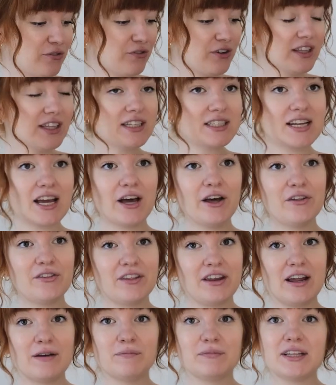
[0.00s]
can really tell
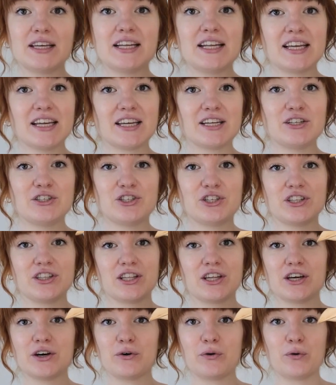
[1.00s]
that I'm leaning into
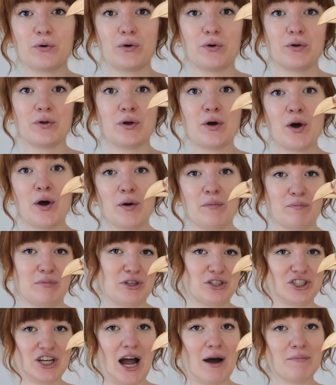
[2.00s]
the whole
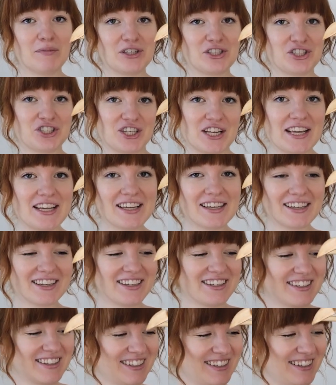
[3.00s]
pajama
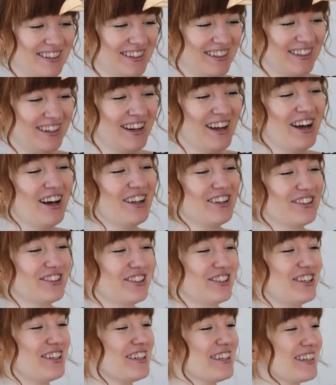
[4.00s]
chic
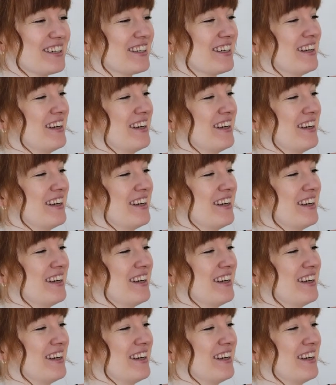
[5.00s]
look,